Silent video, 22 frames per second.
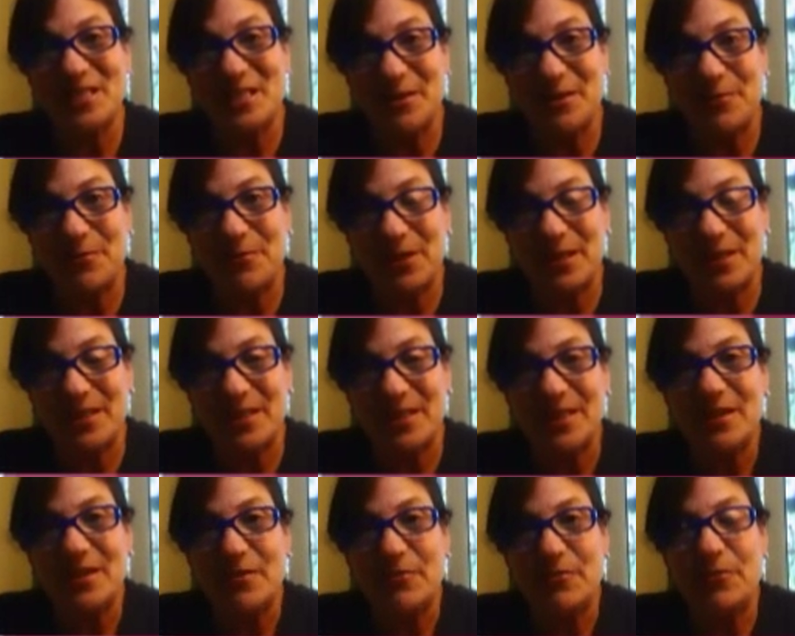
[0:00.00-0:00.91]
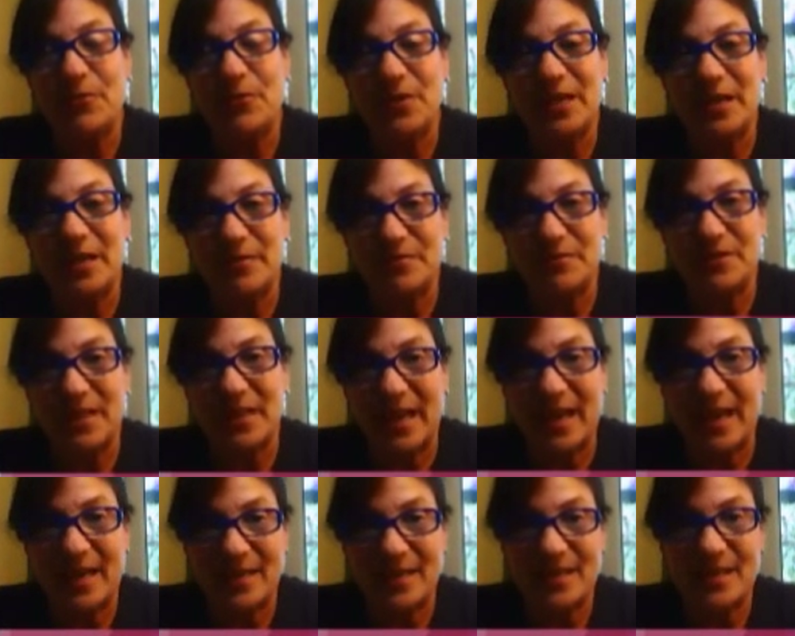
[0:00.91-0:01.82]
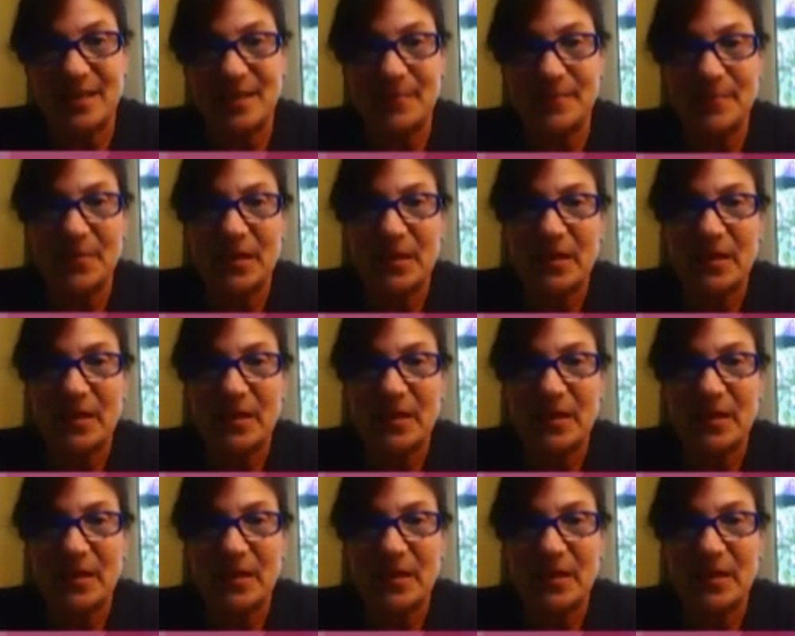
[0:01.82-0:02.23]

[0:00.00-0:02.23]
different for the gift tax.